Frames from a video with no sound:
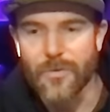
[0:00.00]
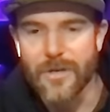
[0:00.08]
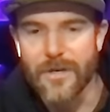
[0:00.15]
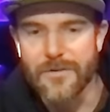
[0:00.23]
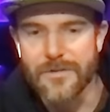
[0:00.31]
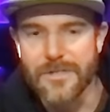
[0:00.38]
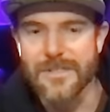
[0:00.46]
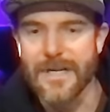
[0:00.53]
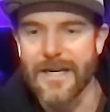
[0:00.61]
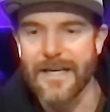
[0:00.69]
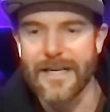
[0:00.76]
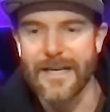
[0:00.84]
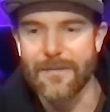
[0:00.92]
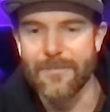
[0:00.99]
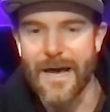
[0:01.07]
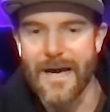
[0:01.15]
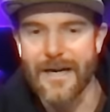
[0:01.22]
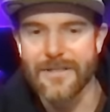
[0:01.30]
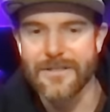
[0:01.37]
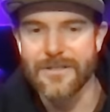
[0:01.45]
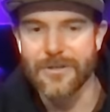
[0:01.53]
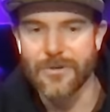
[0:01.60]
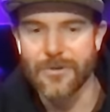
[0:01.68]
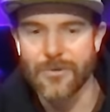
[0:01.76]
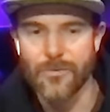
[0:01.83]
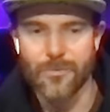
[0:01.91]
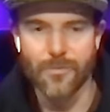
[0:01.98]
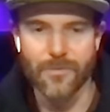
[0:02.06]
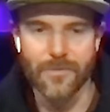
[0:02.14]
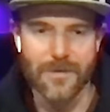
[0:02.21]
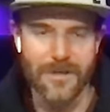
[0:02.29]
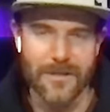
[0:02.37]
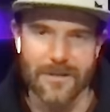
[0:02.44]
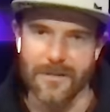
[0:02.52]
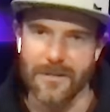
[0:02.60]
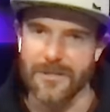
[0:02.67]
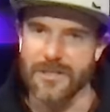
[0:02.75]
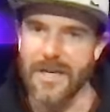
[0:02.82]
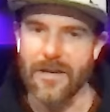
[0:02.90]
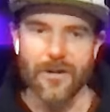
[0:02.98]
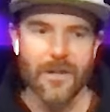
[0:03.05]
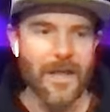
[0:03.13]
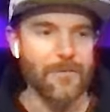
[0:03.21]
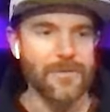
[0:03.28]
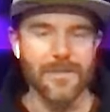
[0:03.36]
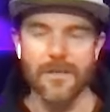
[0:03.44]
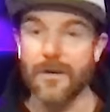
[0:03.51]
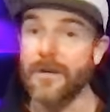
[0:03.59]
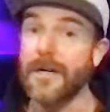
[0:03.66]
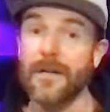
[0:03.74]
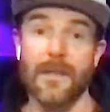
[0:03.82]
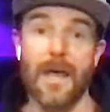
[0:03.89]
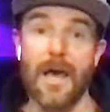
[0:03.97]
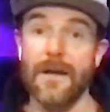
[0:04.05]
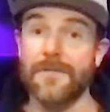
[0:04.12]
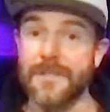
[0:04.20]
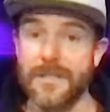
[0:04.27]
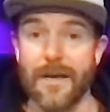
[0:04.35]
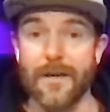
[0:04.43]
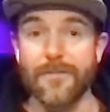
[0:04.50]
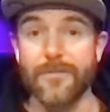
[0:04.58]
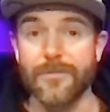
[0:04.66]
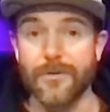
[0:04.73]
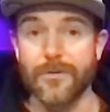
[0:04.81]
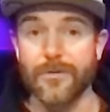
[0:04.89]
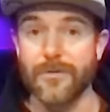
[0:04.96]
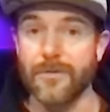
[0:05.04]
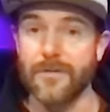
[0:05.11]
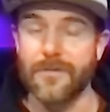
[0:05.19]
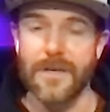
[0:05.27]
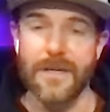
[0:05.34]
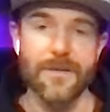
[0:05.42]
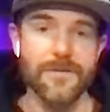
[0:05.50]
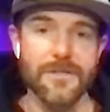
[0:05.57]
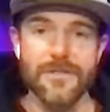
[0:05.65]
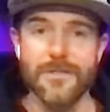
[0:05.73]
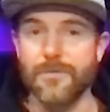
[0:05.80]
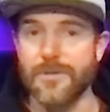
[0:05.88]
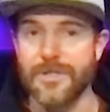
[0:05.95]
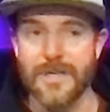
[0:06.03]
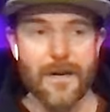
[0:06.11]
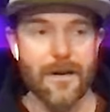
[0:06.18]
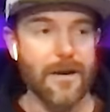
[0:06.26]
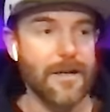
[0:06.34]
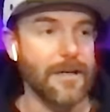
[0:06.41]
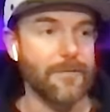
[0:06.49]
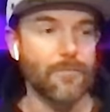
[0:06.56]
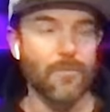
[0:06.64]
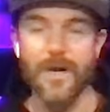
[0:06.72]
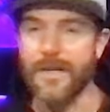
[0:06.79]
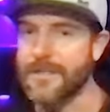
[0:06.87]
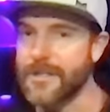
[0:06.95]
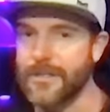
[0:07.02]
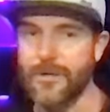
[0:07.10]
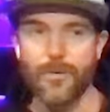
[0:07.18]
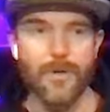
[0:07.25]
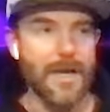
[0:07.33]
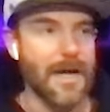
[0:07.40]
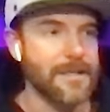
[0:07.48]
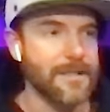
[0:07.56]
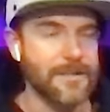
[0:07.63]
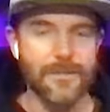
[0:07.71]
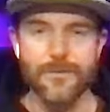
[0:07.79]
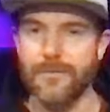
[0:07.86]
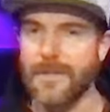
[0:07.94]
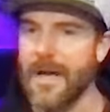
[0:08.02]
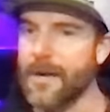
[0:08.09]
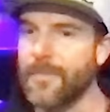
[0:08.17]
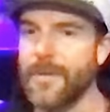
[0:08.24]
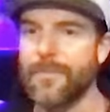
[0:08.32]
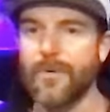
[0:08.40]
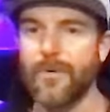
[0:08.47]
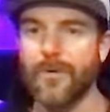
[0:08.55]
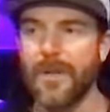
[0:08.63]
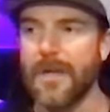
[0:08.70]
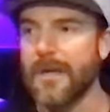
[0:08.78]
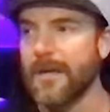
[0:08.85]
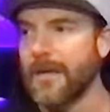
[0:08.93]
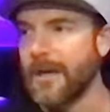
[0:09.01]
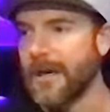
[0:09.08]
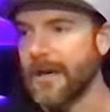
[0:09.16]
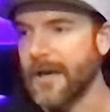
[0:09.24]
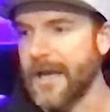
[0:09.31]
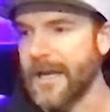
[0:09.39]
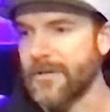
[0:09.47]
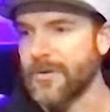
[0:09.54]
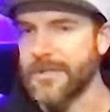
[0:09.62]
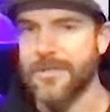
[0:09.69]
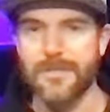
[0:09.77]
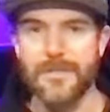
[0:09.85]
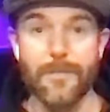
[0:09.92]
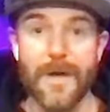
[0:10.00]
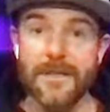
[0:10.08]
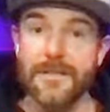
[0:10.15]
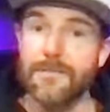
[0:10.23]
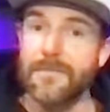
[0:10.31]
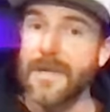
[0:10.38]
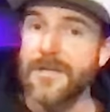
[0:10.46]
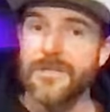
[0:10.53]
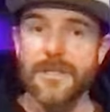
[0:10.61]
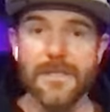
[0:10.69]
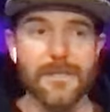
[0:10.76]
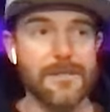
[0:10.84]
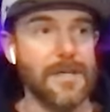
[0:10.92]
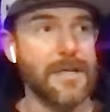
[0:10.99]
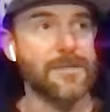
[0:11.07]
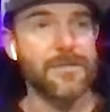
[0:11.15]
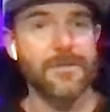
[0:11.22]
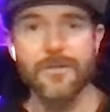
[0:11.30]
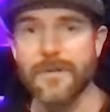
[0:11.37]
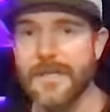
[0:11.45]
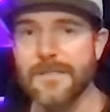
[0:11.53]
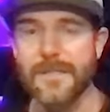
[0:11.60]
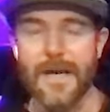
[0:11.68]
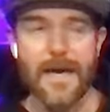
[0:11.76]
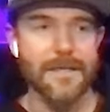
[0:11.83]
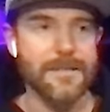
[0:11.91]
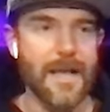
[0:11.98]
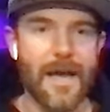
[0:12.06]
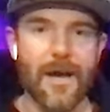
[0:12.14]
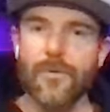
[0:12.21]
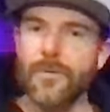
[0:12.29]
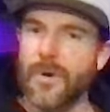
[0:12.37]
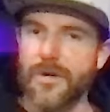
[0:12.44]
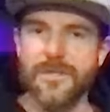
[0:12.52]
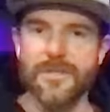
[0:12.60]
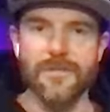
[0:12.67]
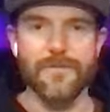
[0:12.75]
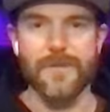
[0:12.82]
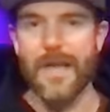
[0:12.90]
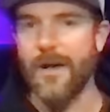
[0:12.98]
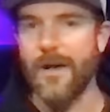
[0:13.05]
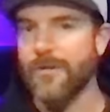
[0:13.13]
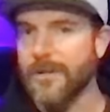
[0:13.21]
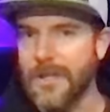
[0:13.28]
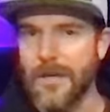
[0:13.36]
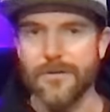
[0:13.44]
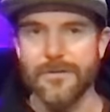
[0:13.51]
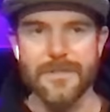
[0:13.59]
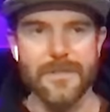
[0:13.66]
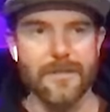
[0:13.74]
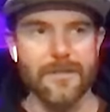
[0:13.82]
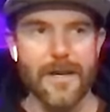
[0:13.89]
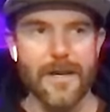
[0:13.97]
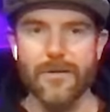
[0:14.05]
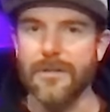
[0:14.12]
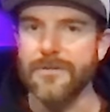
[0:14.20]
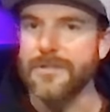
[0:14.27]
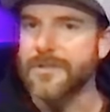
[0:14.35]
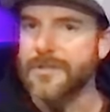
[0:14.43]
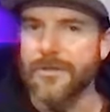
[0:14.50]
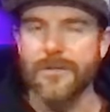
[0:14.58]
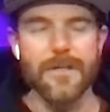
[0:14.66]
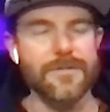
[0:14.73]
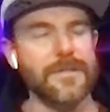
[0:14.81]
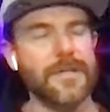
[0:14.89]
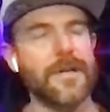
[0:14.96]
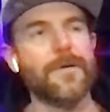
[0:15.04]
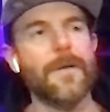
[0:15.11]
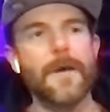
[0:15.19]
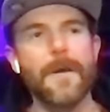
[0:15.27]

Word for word: you know, just kind of getting back to the the channel, I was learning a lot of stuff through the videos that you were sharing and what to do, what not to do. A lot of people uh, had questions about dimensions and screen size and how immersive and how close and how close is too close. You know,